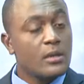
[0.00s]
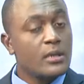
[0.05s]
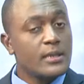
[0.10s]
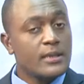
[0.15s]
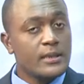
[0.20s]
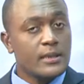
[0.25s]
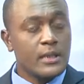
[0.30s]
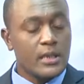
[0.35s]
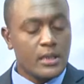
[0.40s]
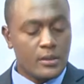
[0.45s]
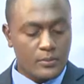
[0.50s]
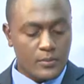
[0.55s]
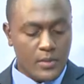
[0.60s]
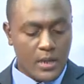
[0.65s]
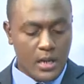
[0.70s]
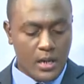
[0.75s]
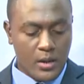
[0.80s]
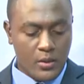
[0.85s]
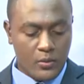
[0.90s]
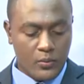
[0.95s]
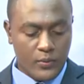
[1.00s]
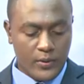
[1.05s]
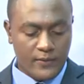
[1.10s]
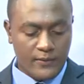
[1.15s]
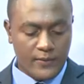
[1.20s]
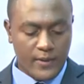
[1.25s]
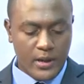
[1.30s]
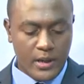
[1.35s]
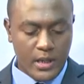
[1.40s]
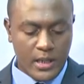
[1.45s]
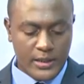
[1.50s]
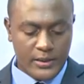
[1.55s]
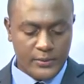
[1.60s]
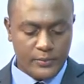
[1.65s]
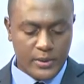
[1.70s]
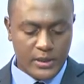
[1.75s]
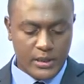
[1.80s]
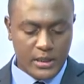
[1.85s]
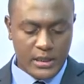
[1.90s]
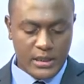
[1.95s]
This scheme, however, has
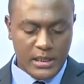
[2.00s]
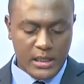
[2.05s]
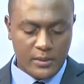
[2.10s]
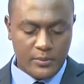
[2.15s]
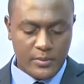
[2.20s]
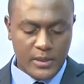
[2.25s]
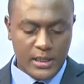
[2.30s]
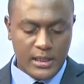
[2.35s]
been dubbed